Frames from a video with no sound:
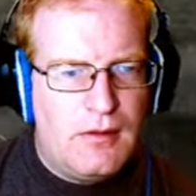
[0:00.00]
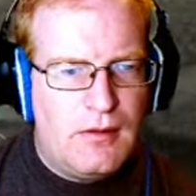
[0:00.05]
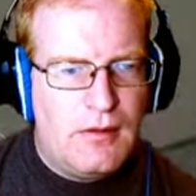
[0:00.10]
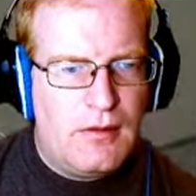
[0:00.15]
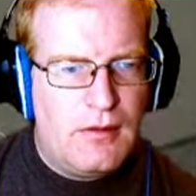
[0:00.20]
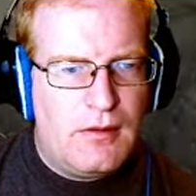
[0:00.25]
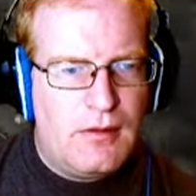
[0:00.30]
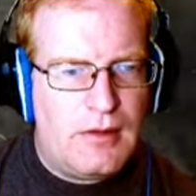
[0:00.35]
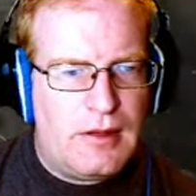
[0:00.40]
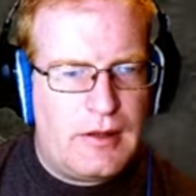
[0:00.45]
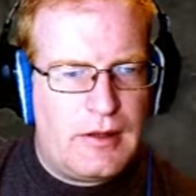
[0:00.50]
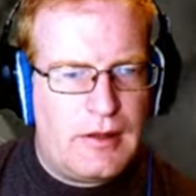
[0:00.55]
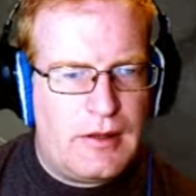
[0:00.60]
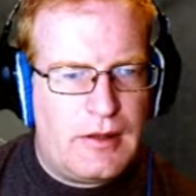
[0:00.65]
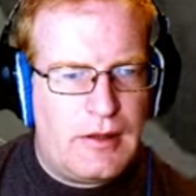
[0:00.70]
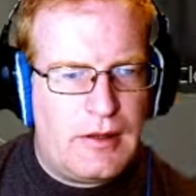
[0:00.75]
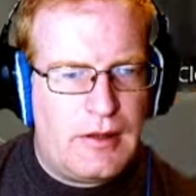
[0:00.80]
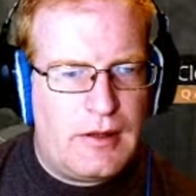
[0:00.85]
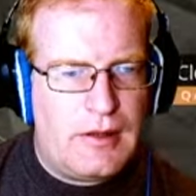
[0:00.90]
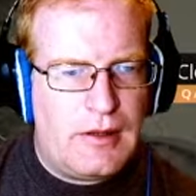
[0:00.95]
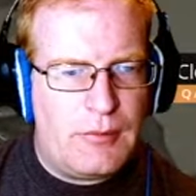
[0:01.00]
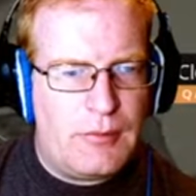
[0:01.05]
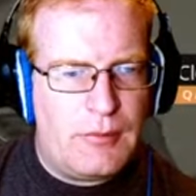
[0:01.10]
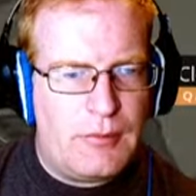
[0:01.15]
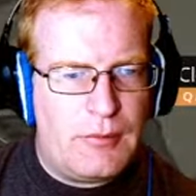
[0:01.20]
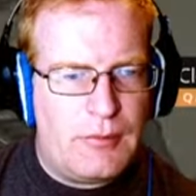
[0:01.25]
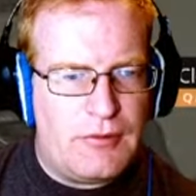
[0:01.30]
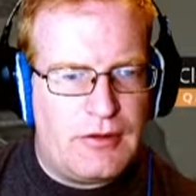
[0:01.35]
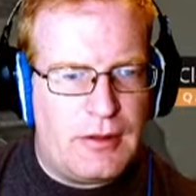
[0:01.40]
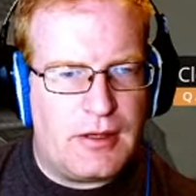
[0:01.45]
Oh, that was dumb.
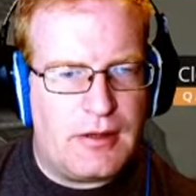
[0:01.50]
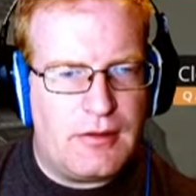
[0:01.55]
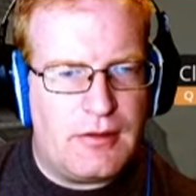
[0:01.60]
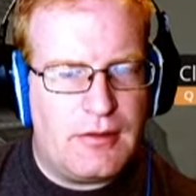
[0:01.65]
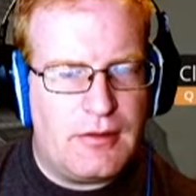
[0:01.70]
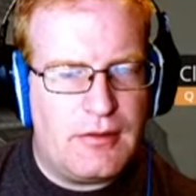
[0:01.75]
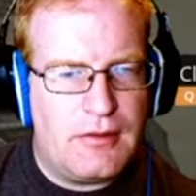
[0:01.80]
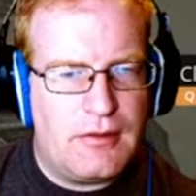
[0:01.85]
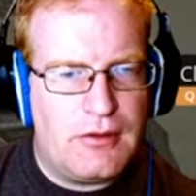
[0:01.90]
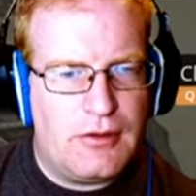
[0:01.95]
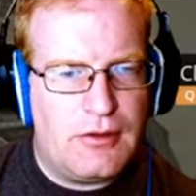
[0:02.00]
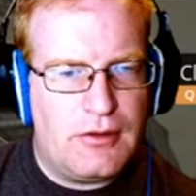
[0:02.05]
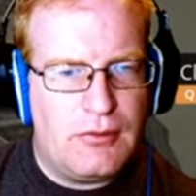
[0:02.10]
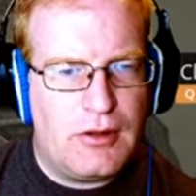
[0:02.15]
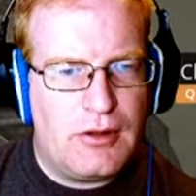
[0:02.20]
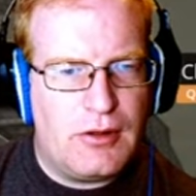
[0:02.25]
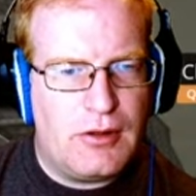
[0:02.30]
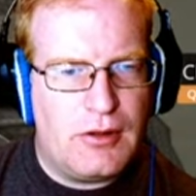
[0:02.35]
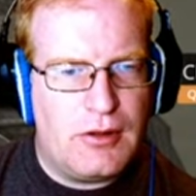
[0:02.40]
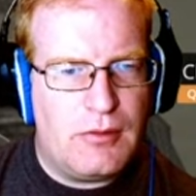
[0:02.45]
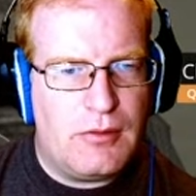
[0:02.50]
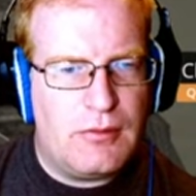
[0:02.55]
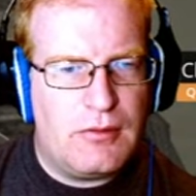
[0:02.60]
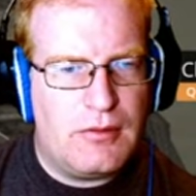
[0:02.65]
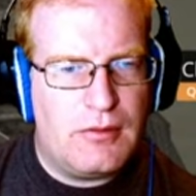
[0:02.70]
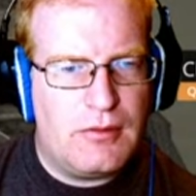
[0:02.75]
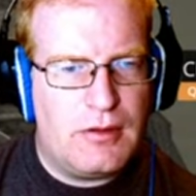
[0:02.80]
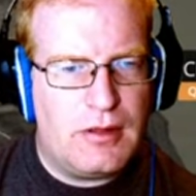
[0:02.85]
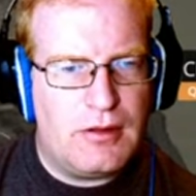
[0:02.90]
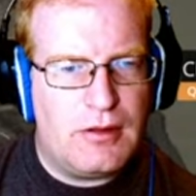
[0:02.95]
Okay, you go
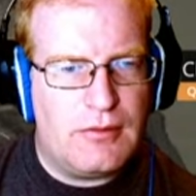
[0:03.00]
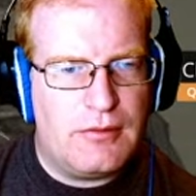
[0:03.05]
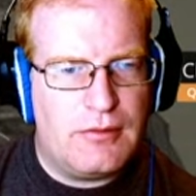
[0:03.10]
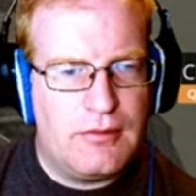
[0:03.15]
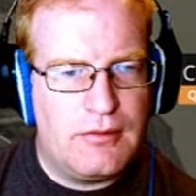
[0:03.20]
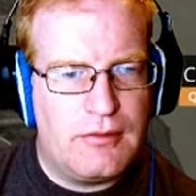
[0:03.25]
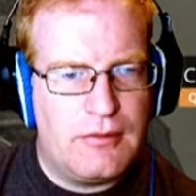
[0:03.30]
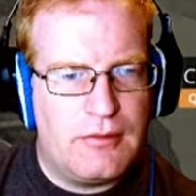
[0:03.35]
here.